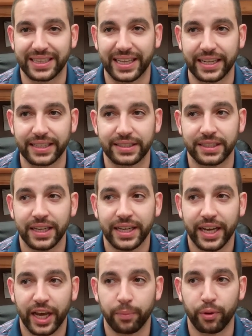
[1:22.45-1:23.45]
It thinks
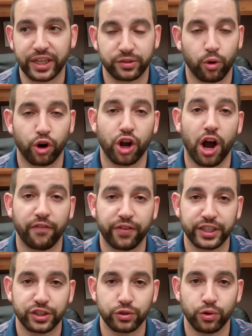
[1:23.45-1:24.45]
it brings more
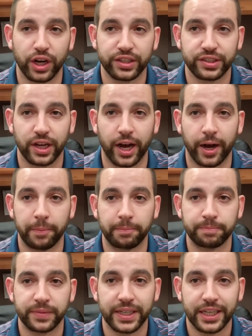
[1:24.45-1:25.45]
confidence to us,
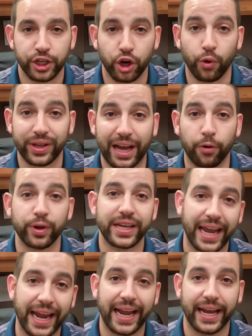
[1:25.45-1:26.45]
um, knowing that we
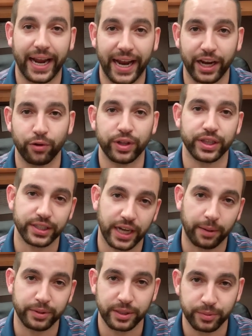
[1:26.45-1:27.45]
can hang with the
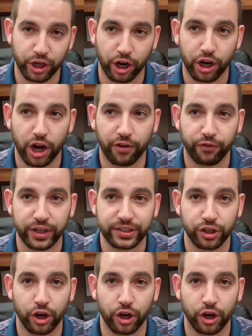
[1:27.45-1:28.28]
top teams in our conference.